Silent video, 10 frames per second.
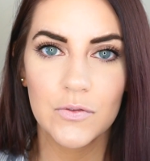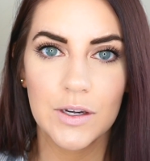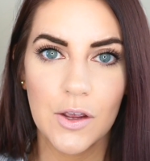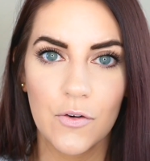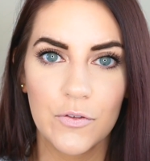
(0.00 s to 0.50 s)

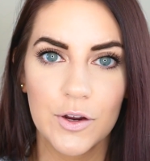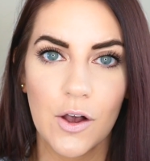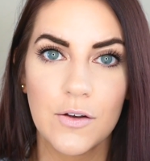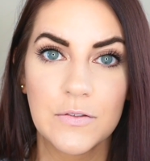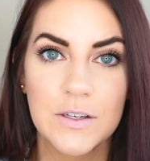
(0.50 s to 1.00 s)
video for
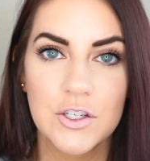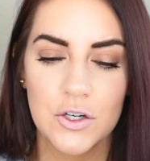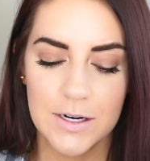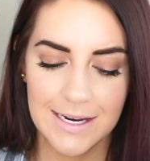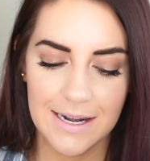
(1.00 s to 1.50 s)
y'all
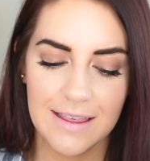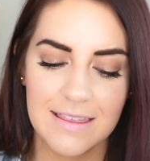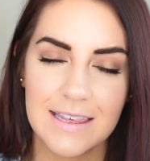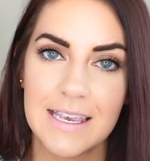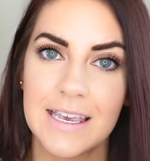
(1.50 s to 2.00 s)
featuring
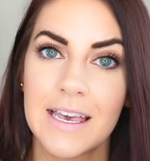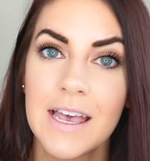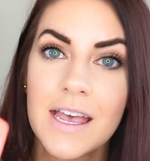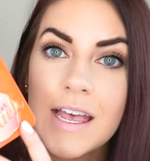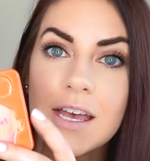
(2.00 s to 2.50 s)
the
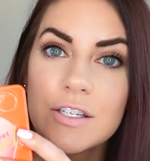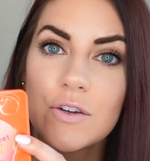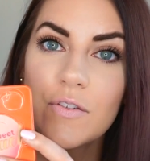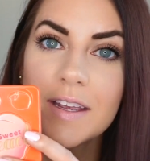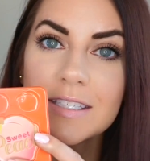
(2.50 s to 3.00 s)

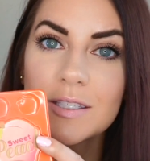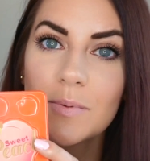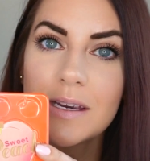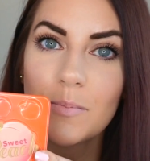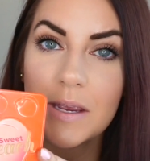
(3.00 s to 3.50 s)
Too Faced
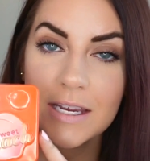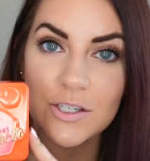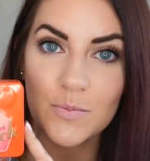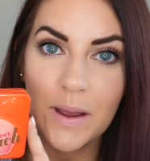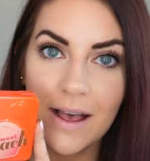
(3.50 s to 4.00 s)
Sweet
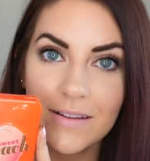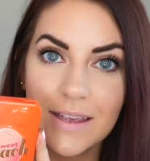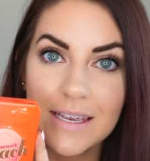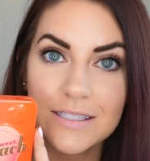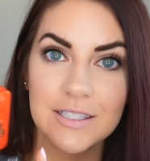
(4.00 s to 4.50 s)
Peach
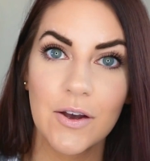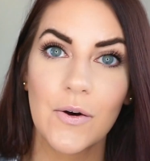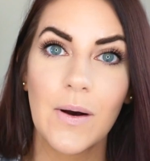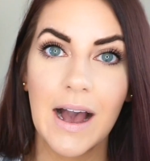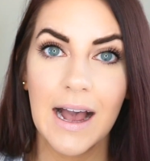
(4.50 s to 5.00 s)
palette.
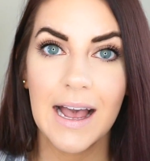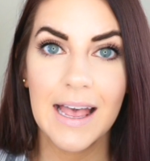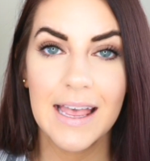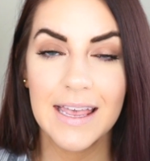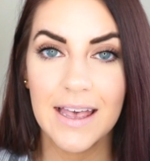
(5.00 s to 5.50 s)
So
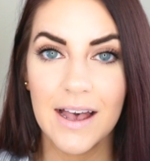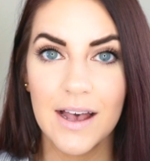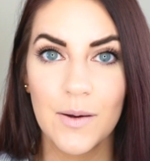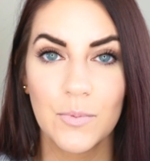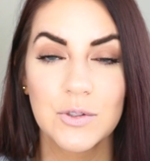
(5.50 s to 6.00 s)

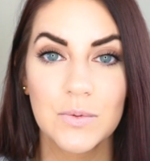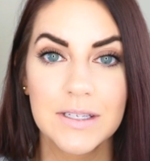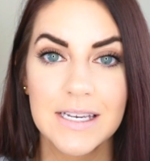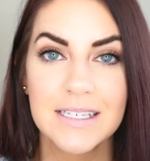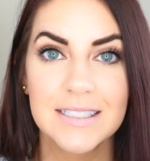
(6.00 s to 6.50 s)
I was
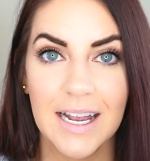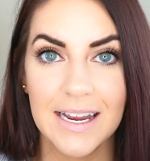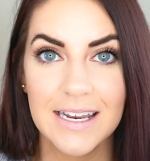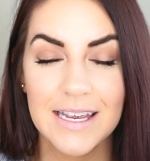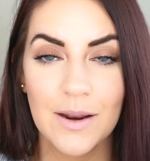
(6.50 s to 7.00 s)
really
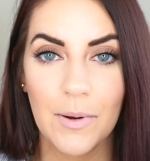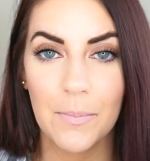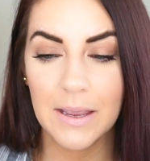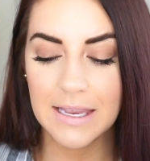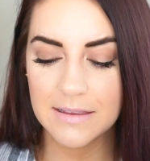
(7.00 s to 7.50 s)
excited
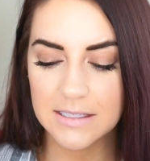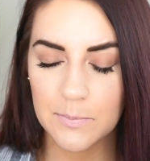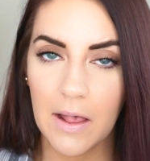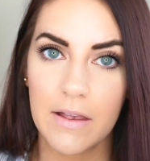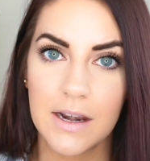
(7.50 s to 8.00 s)
about picking this
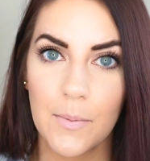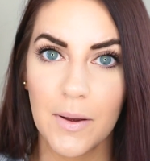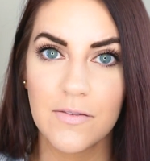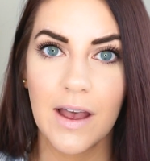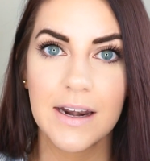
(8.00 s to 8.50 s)
palette up.
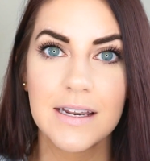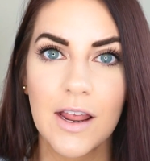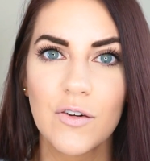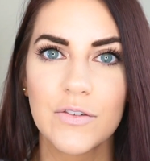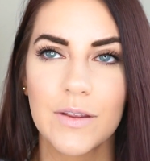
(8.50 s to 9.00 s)
I've had it
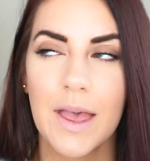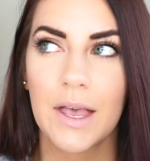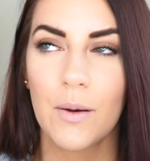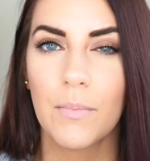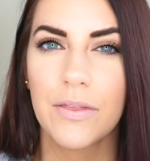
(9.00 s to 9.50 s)
now for
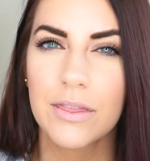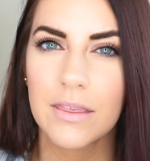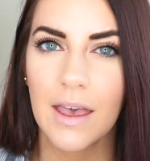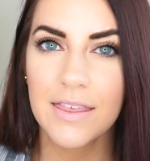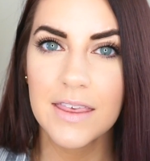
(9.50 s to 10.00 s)
like a month,
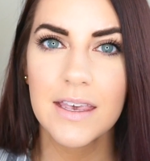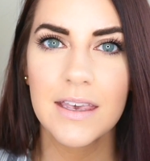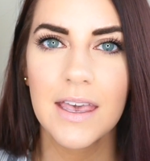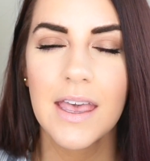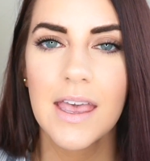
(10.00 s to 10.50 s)
I
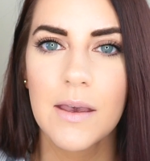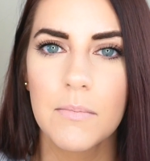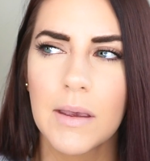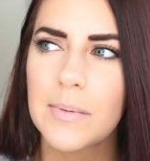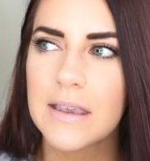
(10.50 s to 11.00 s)
think,
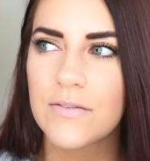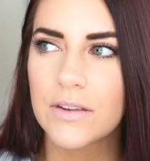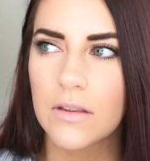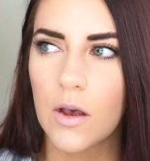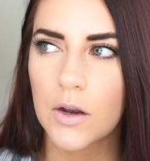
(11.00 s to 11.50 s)
maybe
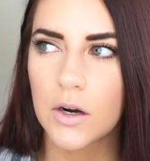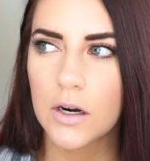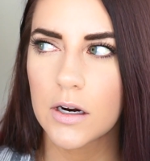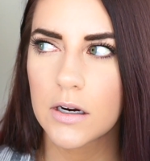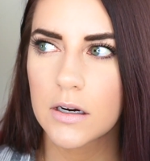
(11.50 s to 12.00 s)
even
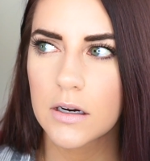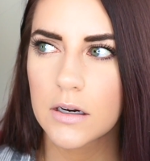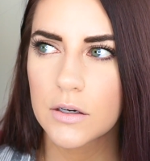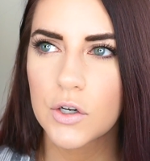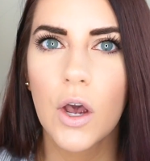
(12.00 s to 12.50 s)
longer.
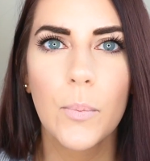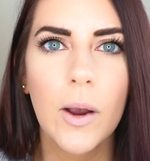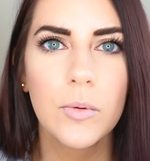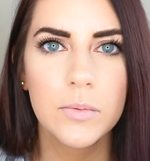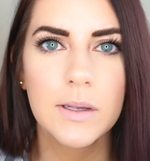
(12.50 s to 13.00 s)
No,
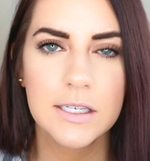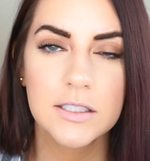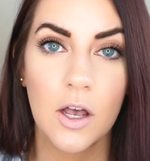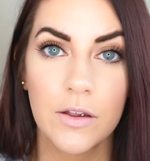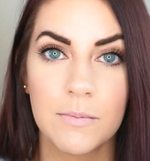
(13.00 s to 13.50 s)
probably a
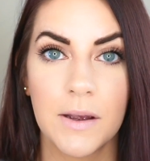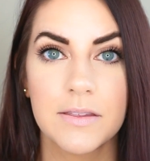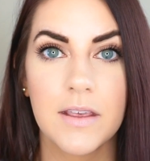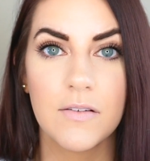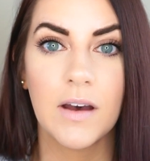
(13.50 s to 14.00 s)
solid
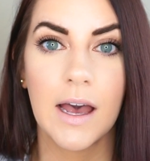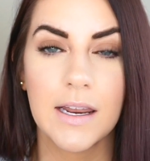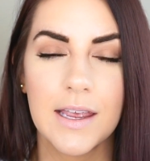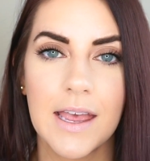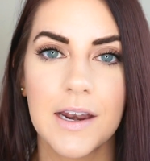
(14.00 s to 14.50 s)
month I've had
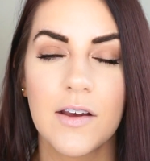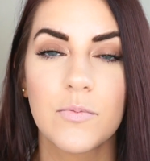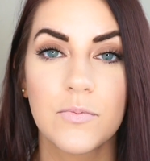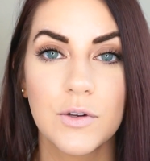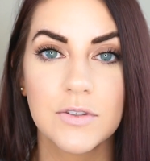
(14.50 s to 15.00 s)
it, and
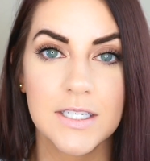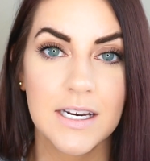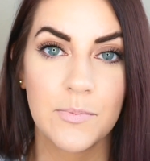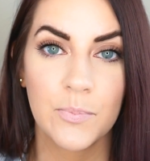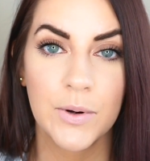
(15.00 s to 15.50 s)
I've used
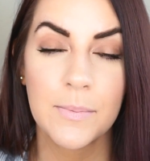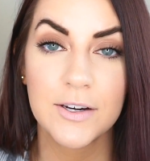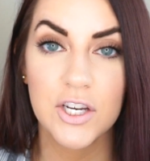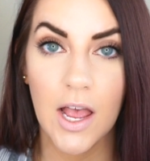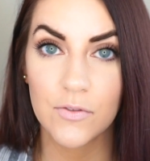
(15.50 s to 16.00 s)
it pretty
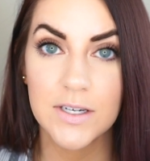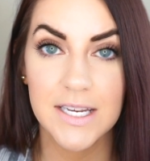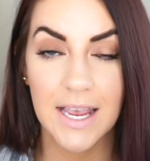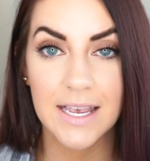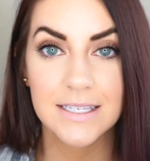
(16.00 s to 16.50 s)
much every
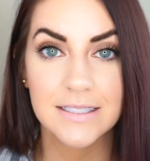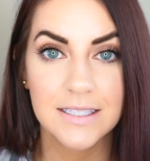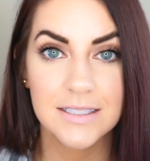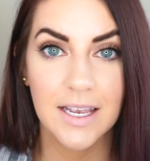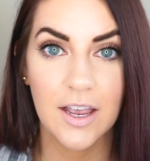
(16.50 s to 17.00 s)
day
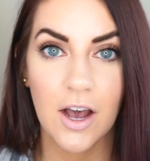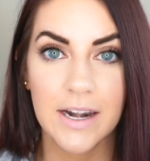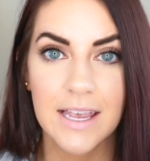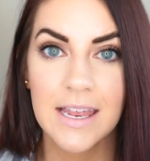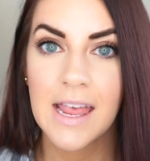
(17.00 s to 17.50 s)
since I
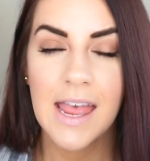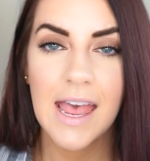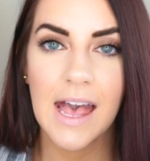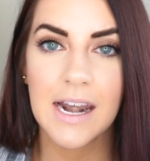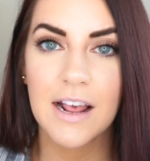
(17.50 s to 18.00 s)
got it,
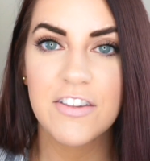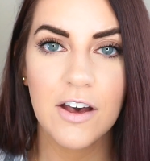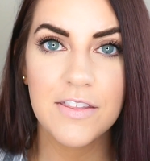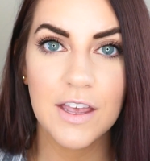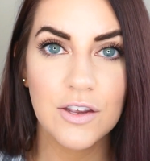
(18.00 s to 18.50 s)
and I
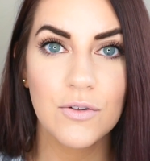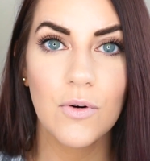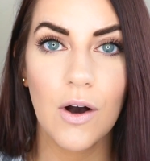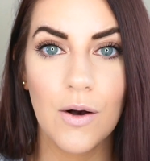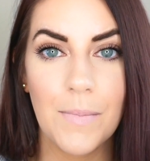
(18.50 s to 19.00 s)
thought that
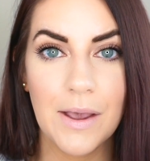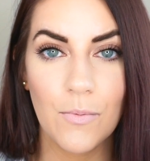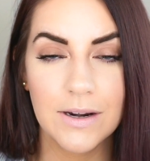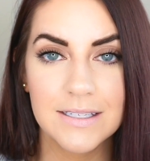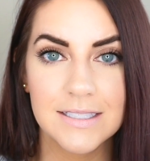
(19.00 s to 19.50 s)
you all might
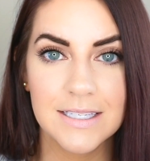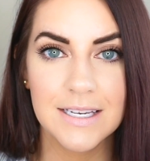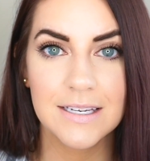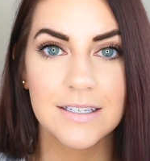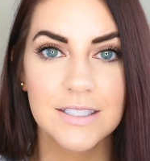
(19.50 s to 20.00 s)
want to
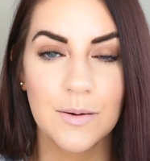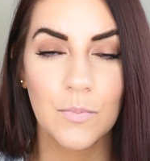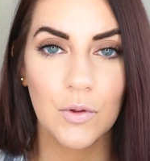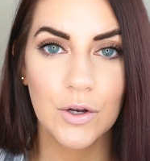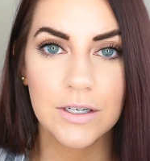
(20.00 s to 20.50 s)
see
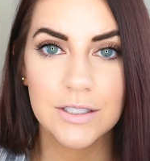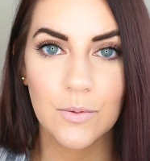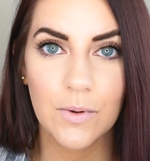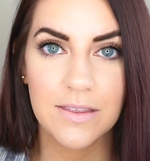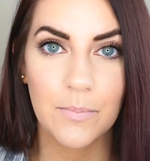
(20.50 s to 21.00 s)
some looks
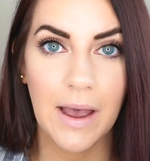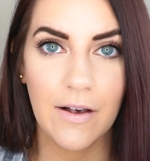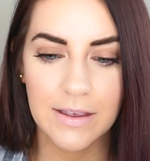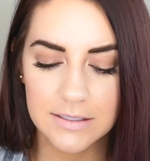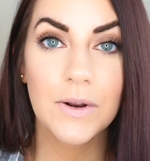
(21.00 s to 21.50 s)
with the
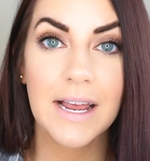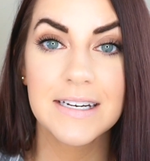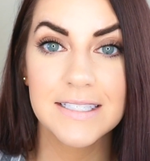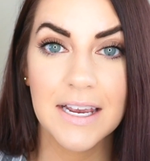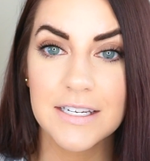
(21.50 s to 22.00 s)
palette. What I
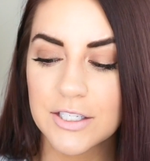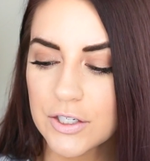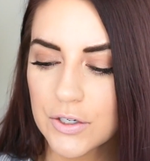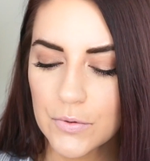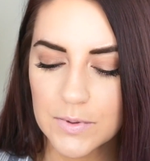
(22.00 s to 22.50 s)
decided to
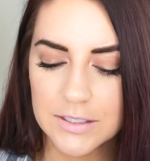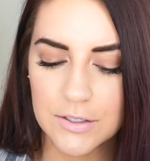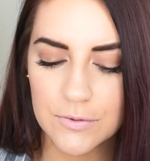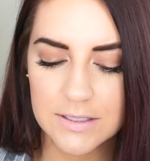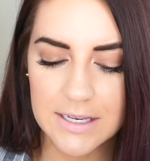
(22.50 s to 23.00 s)
do was
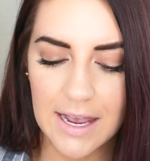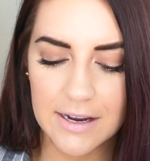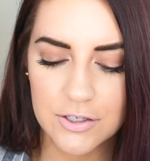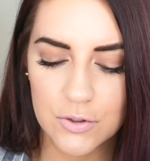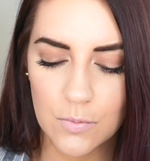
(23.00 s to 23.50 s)
use the
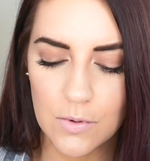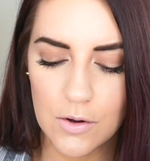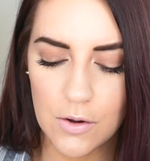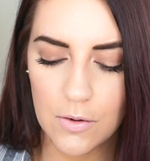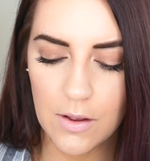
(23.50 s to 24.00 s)

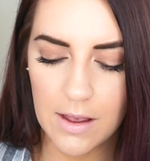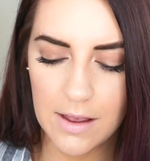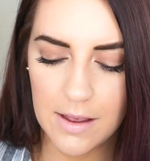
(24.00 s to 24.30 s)
actual